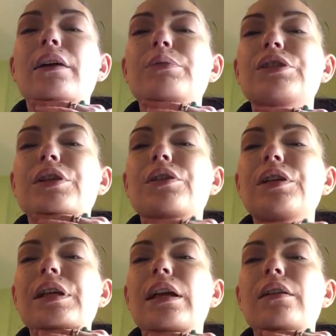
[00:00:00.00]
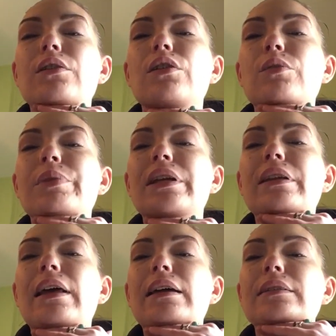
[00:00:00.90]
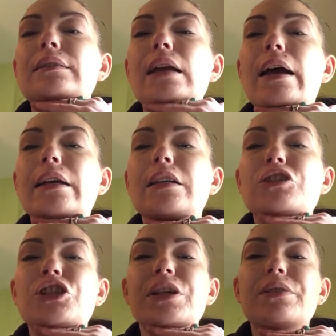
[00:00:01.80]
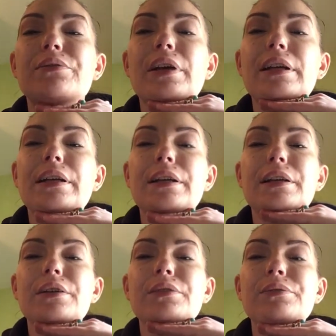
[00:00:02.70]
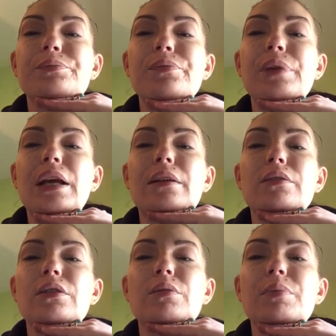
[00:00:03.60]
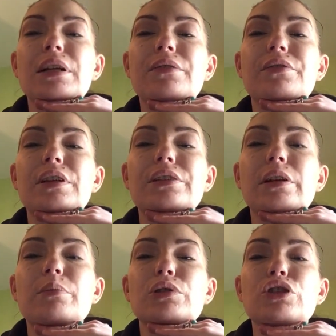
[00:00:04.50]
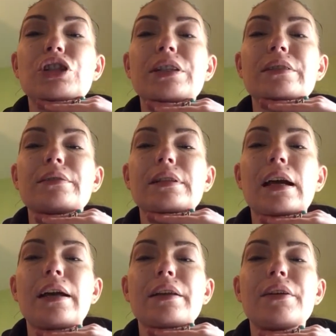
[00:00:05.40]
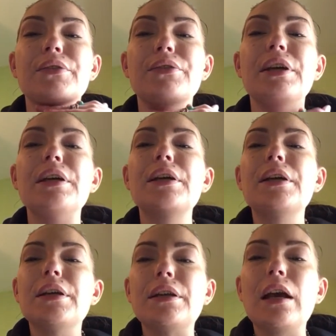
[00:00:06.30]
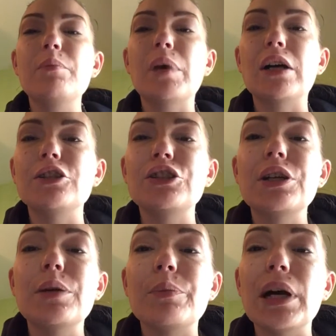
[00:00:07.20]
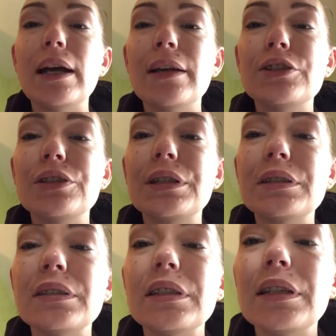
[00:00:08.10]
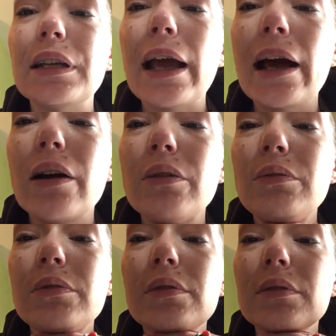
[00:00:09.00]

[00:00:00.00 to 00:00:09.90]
was starting to get a little bit of that saggy chin right here, and a little bit of a double chin, kind of. Not much, but as you can see now,